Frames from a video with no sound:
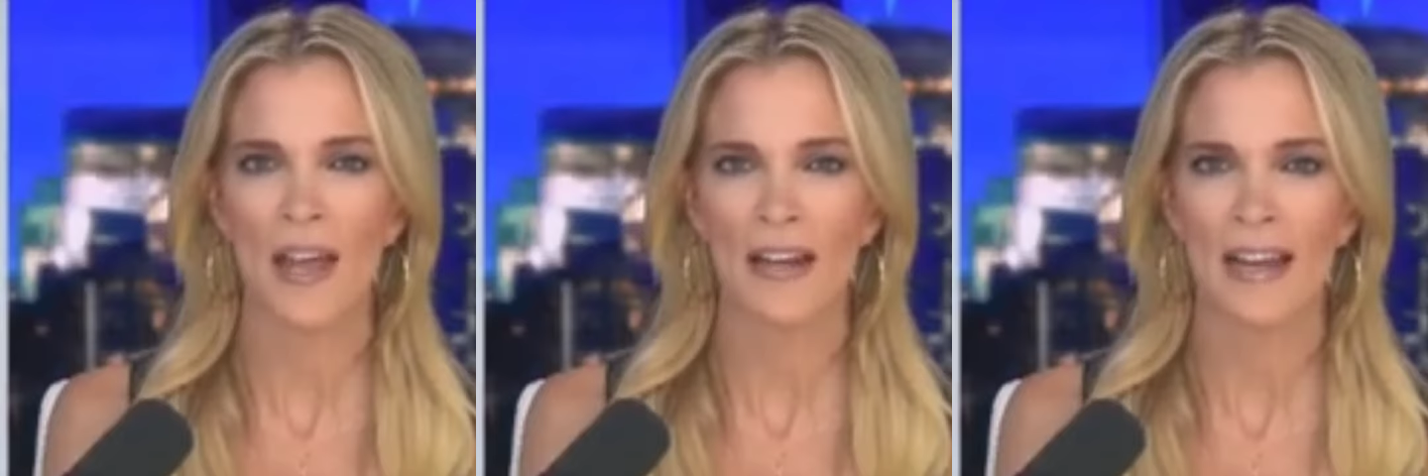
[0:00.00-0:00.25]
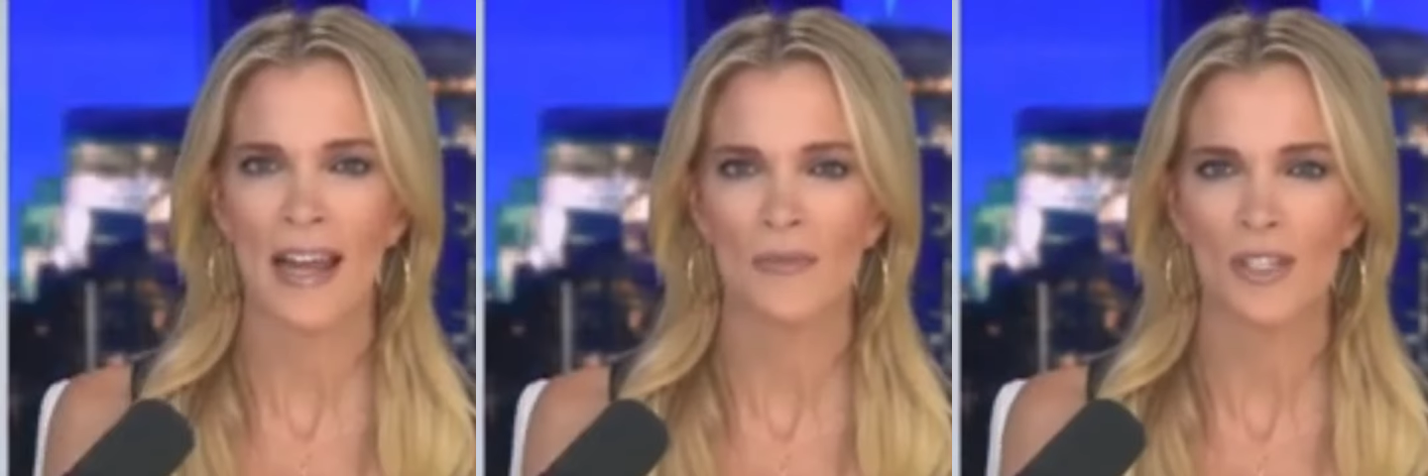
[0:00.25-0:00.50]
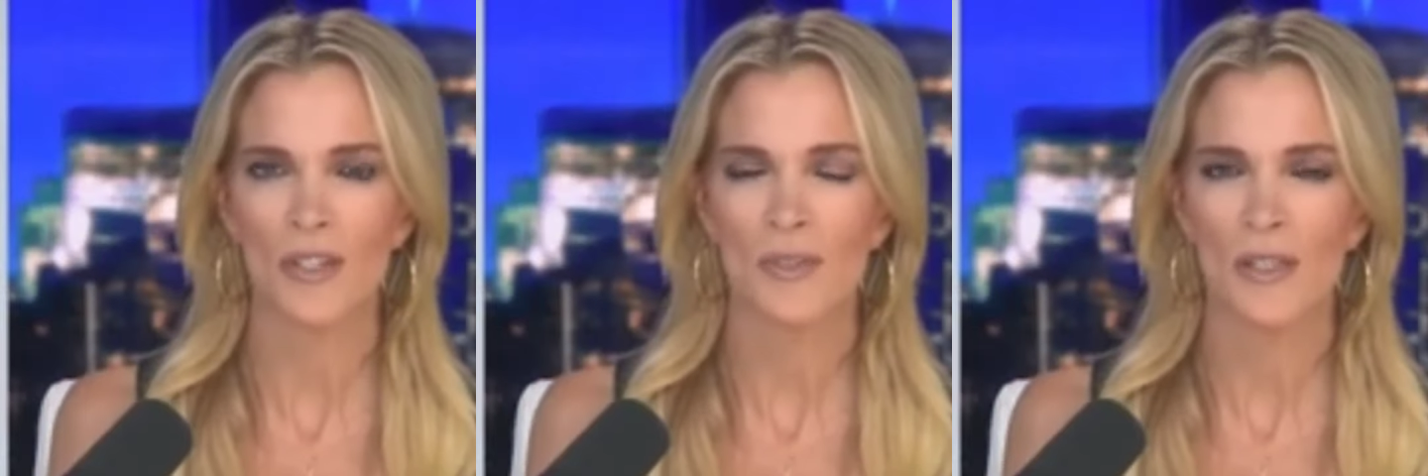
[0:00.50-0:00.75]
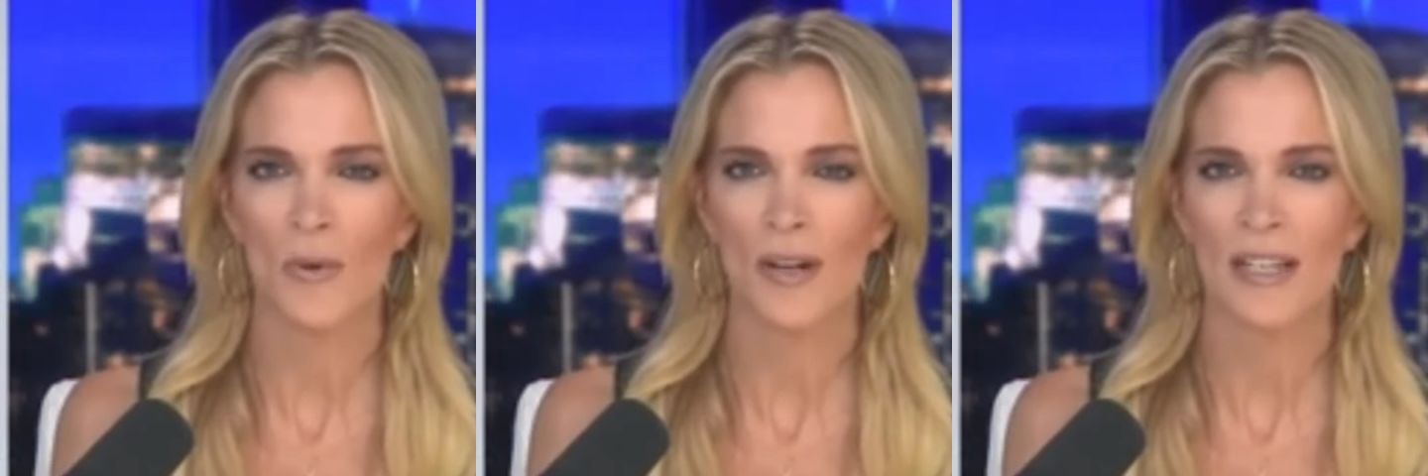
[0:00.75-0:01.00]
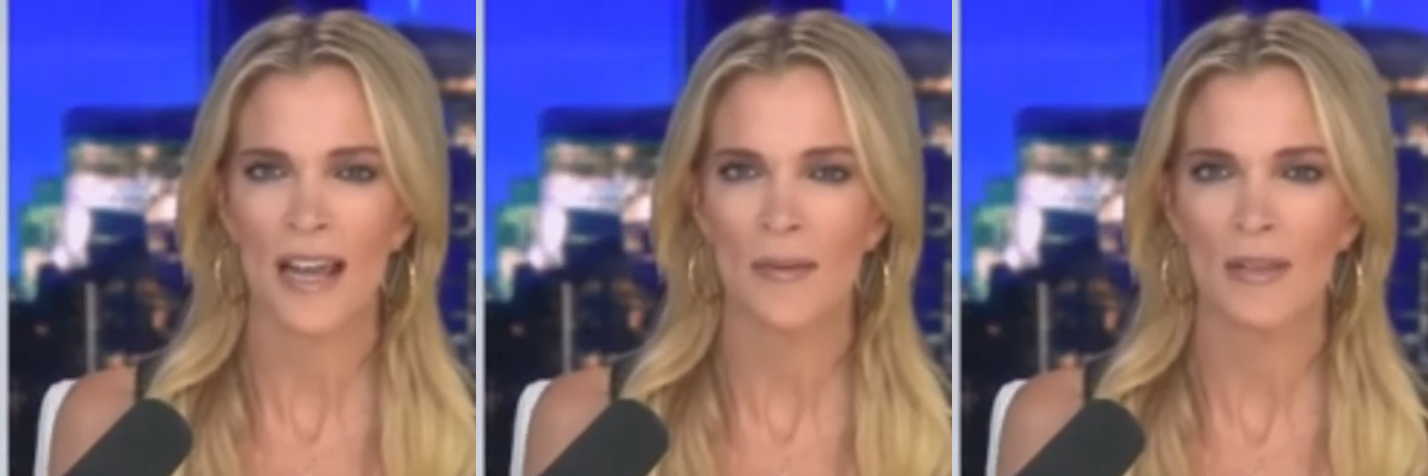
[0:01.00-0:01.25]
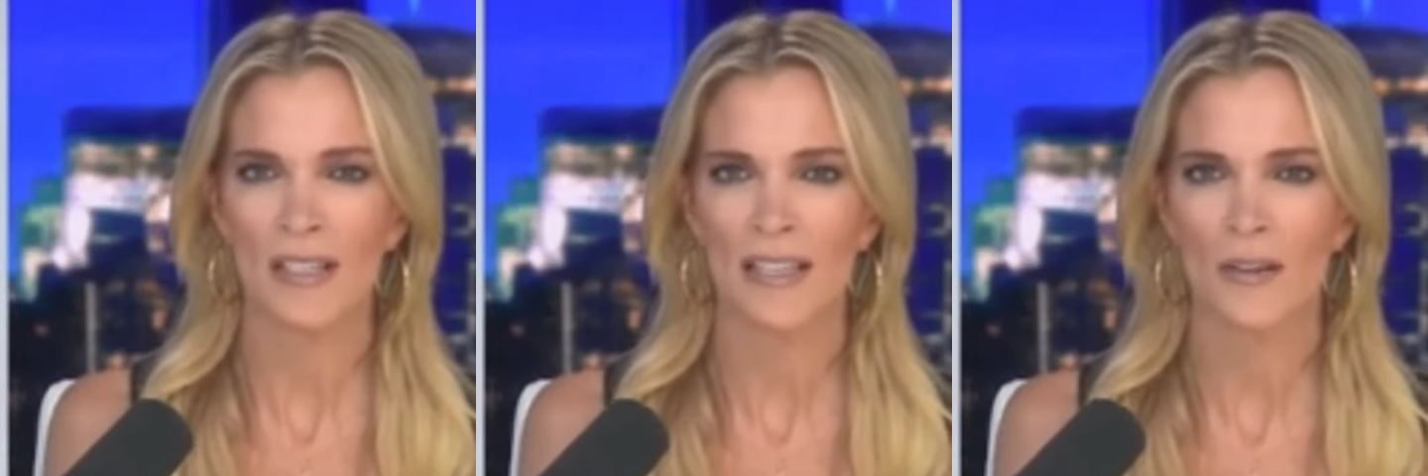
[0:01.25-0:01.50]
name. She was the one at
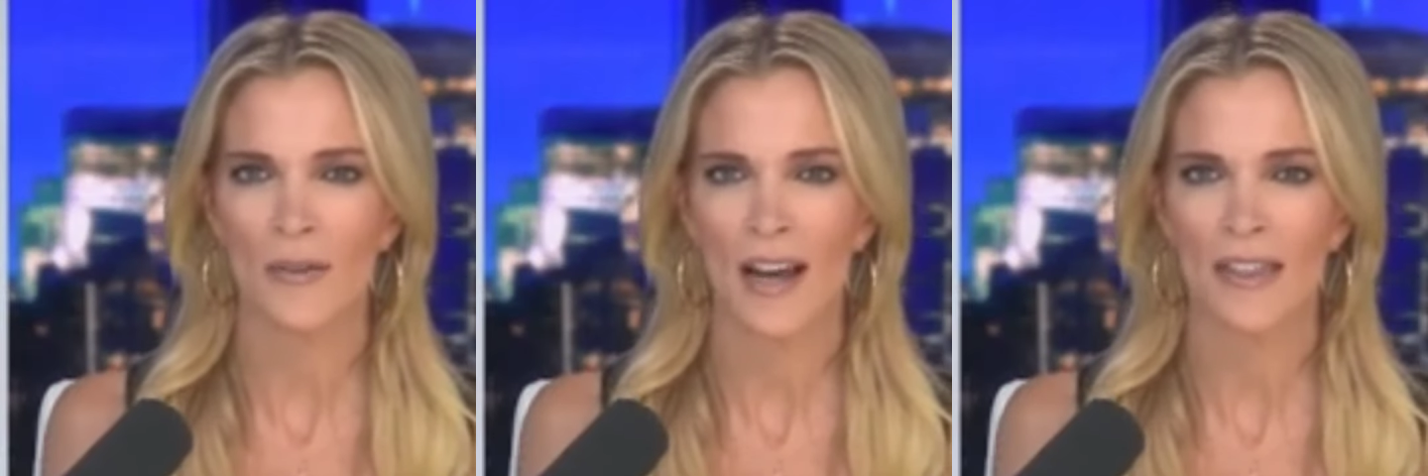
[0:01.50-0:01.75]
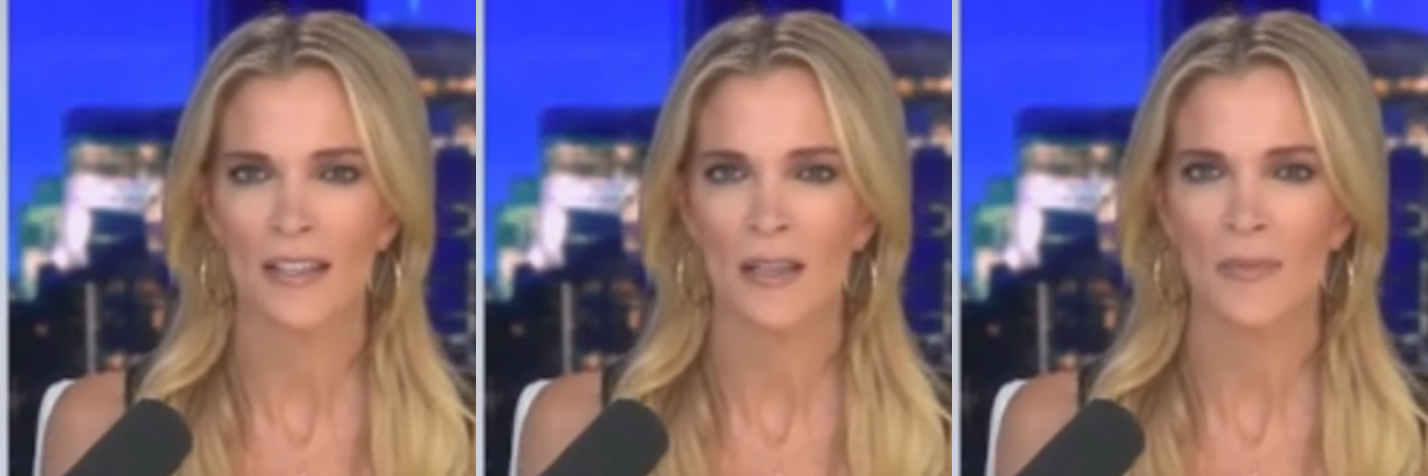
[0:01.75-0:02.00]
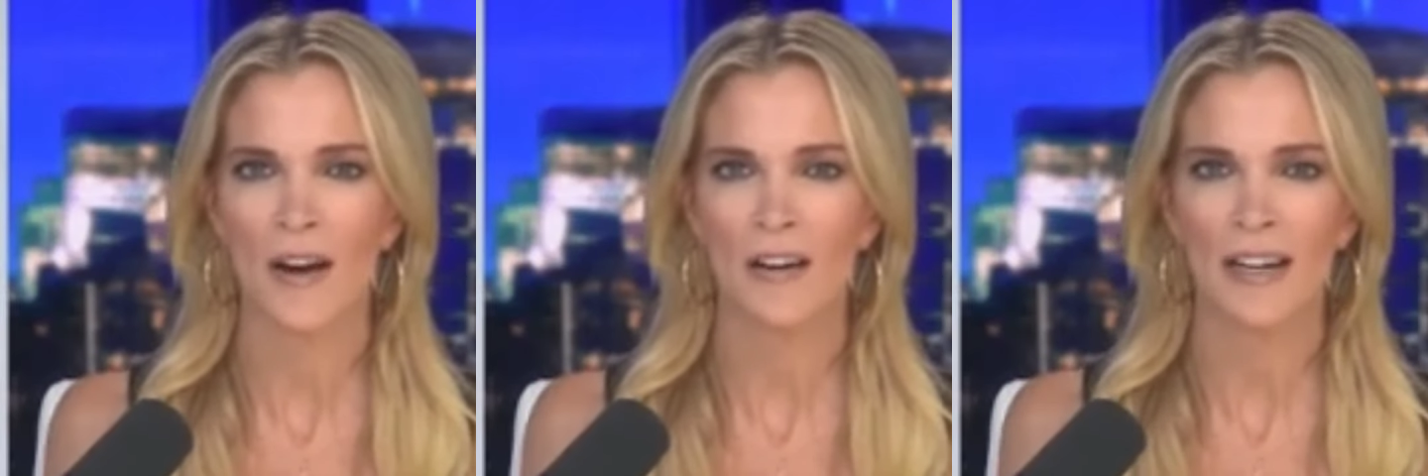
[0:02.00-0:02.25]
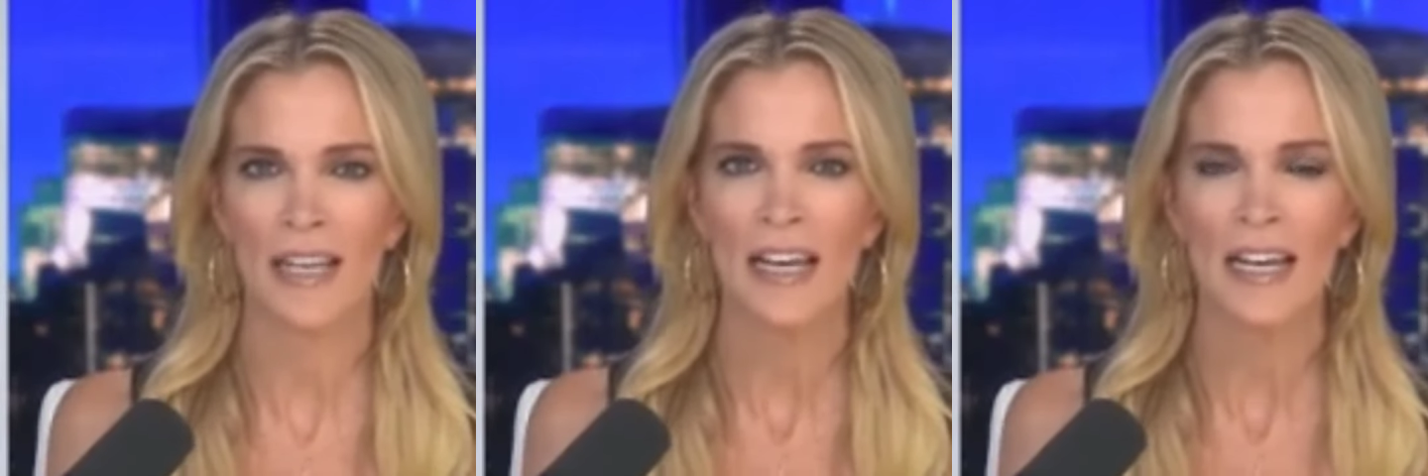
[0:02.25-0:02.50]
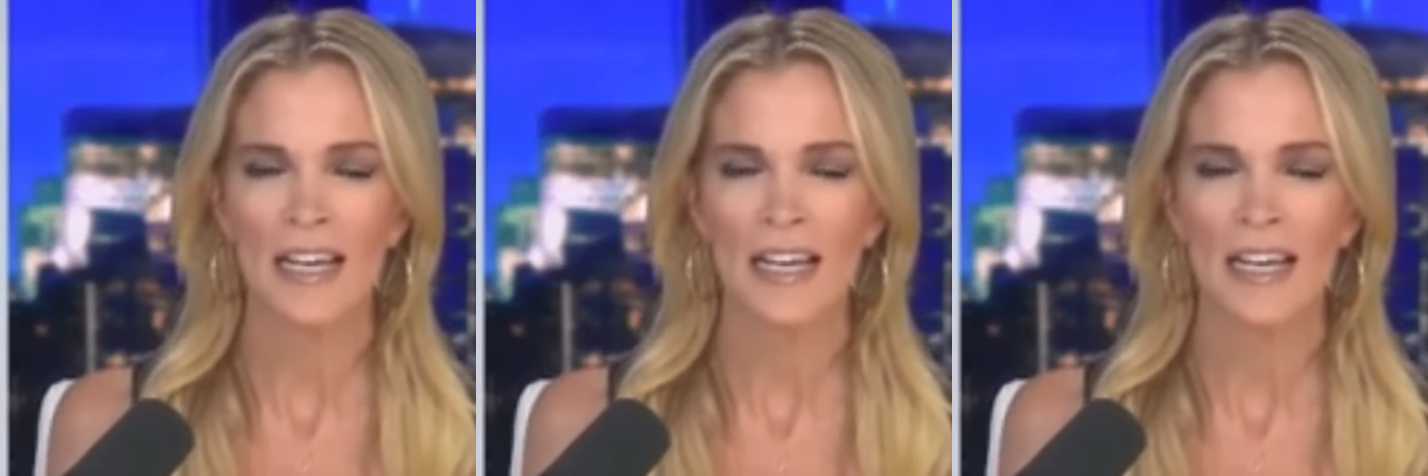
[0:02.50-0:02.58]
NBC who had the temerity